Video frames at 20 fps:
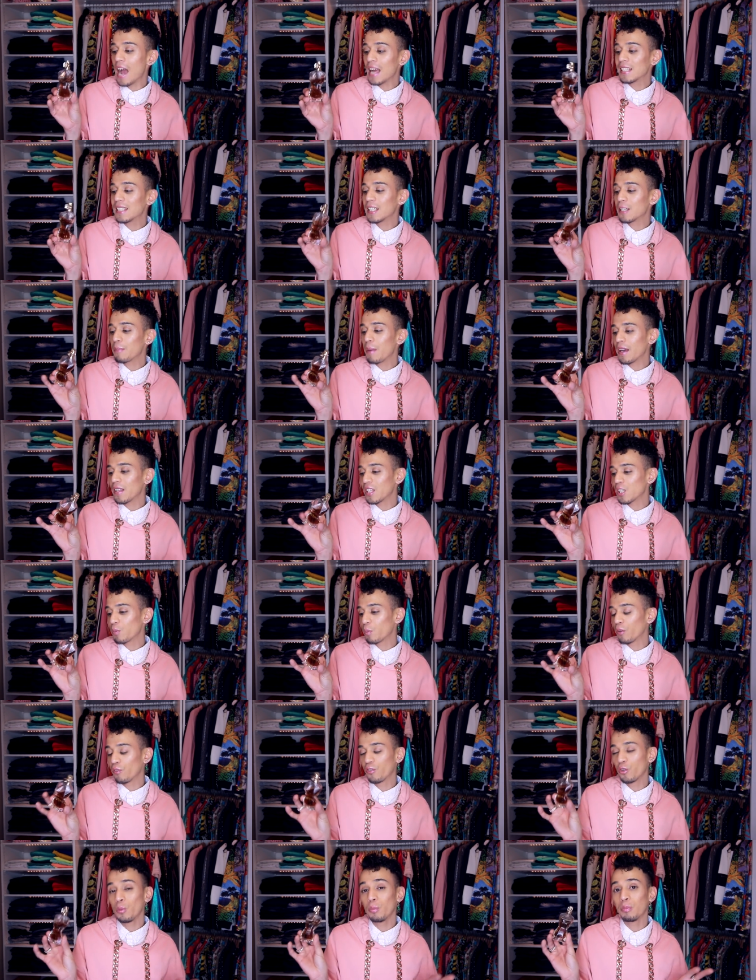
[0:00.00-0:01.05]
I did buy this
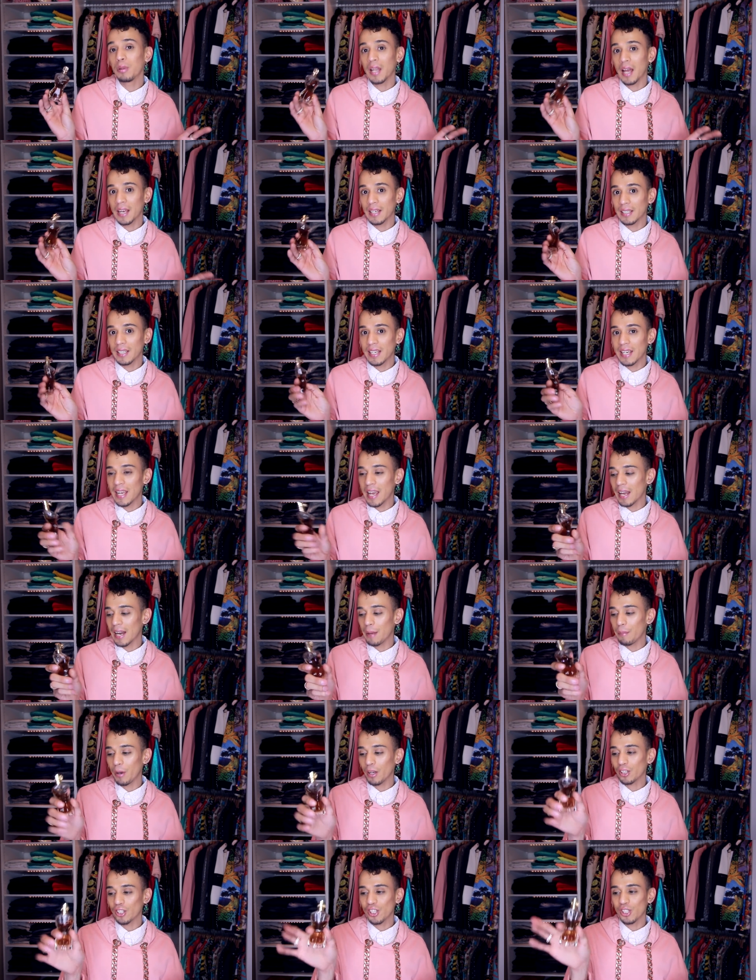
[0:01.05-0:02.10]
perfume blindly and I
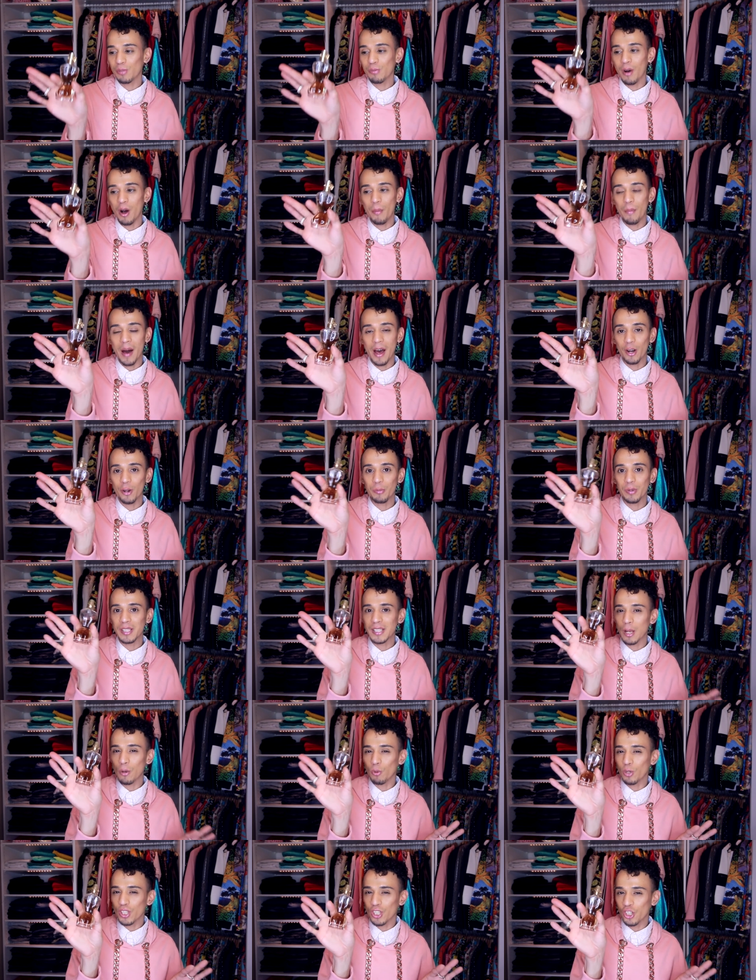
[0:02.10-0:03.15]
bought the small bottle because
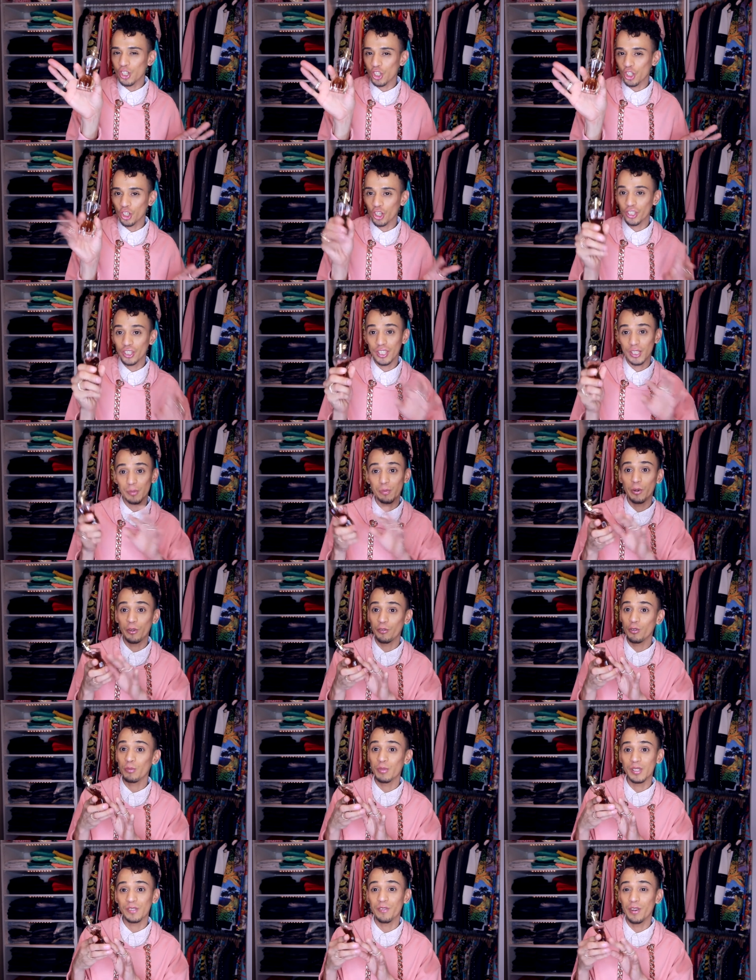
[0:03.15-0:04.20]
I wasn't sure. This
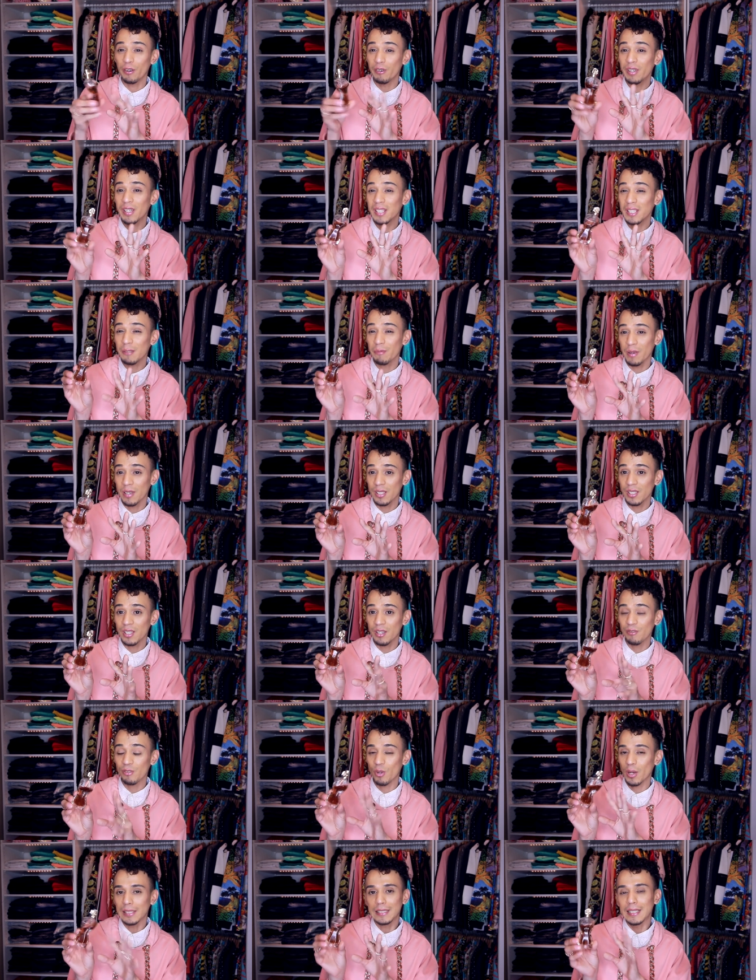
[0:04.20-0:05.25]
perfume is very
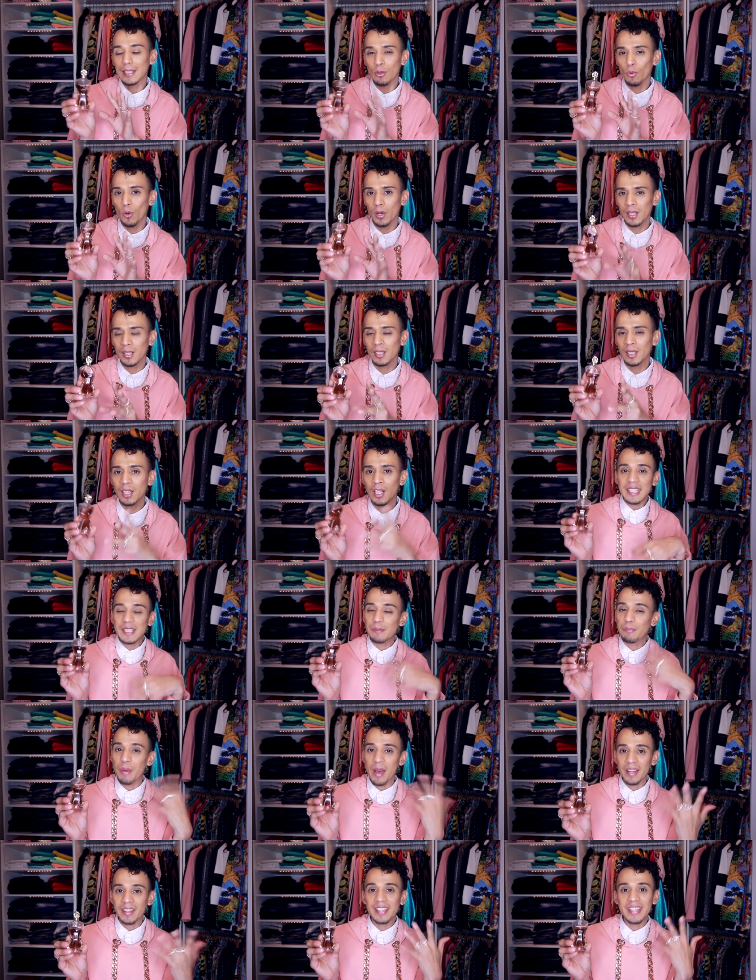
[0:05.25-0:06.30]
expensive, so I didn't want to
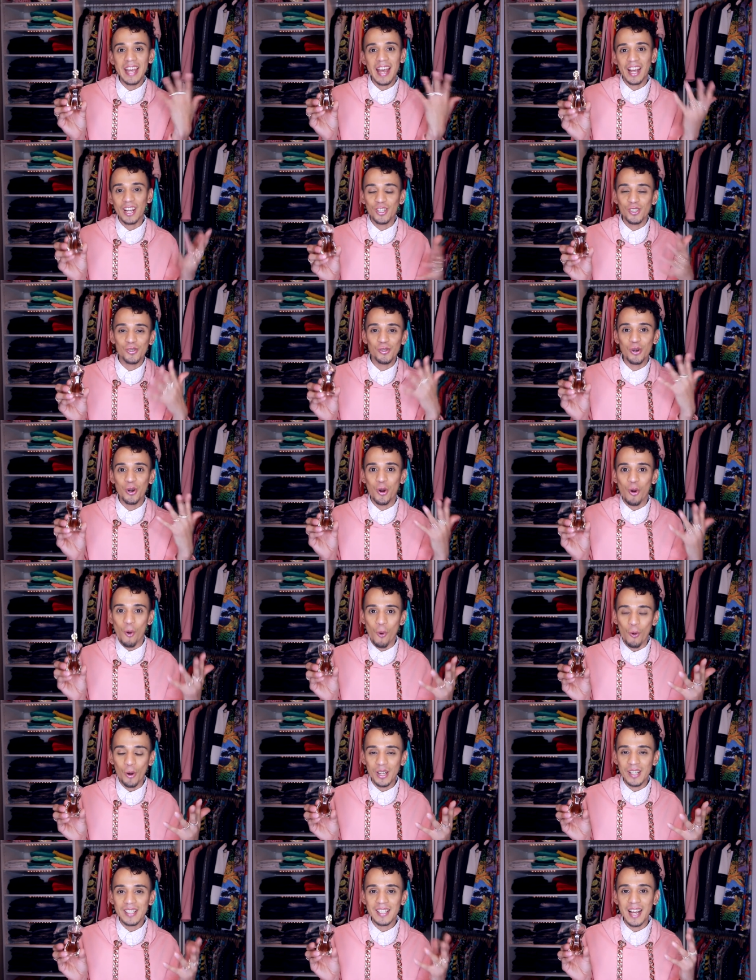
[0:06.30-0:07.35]
spend the extra
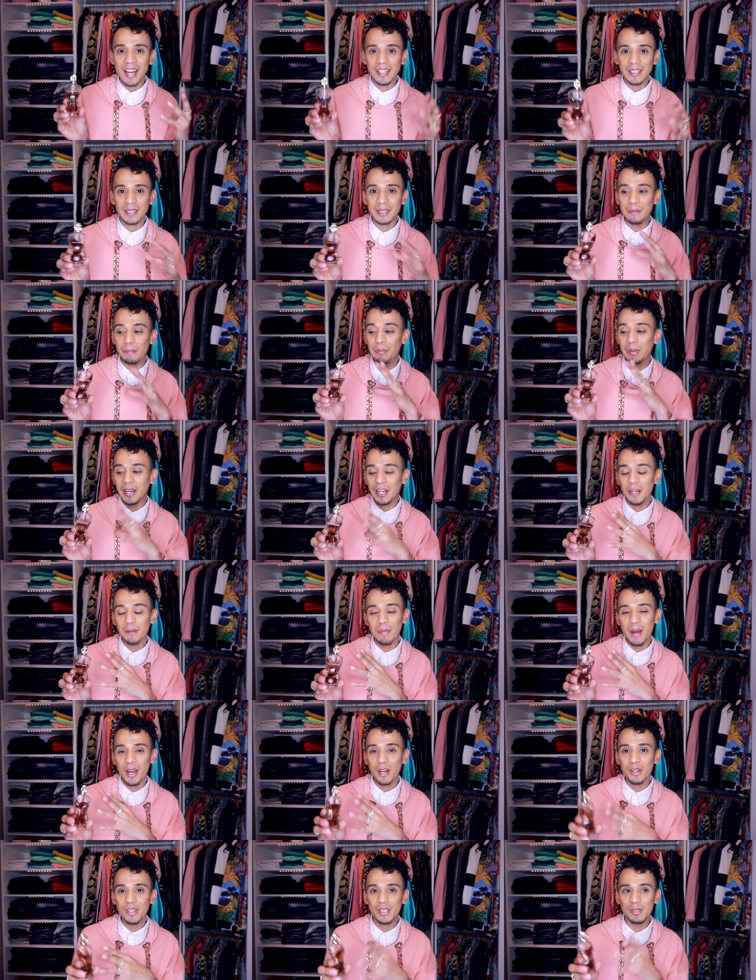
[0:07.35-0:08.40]
coins on the bigger
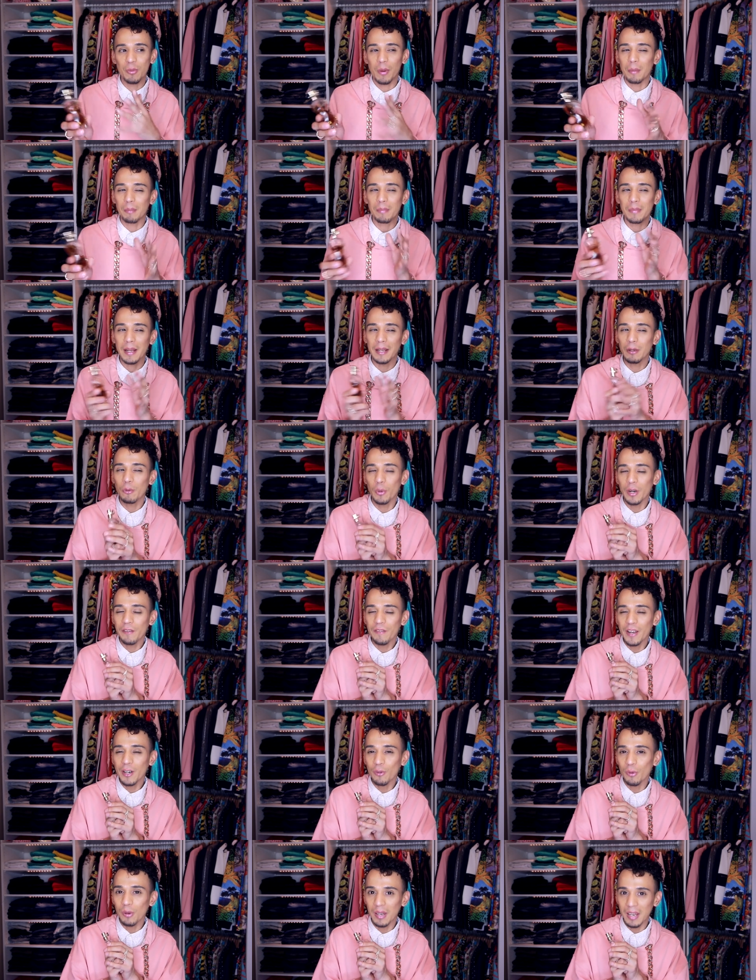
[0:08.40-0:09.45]
bottle because I'm like, what if
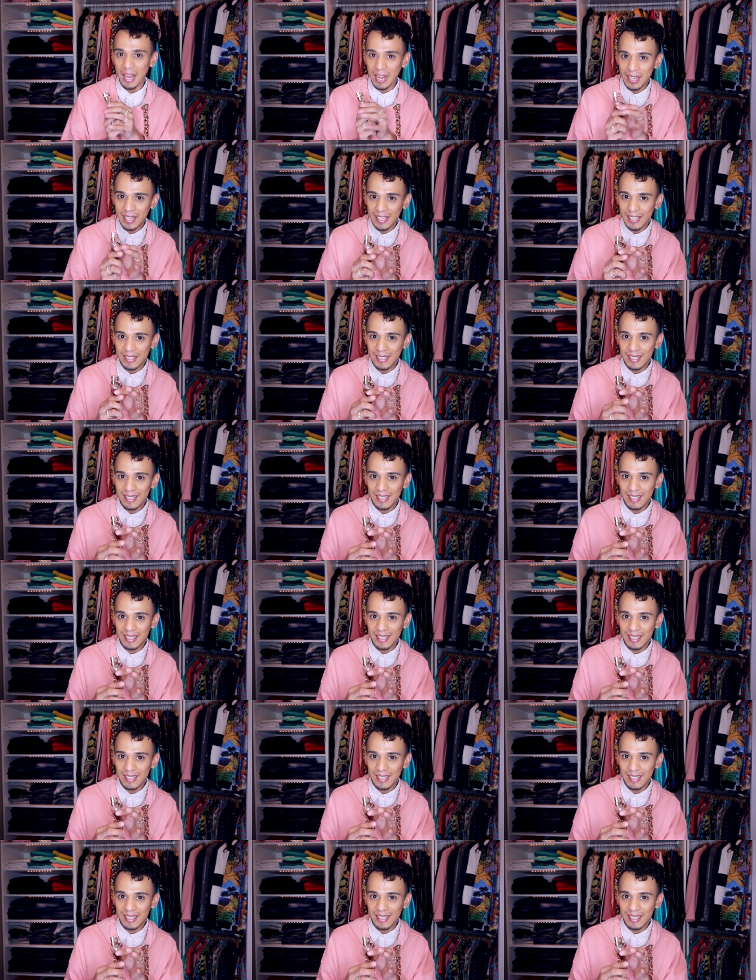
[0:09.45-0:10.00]
I don't like it?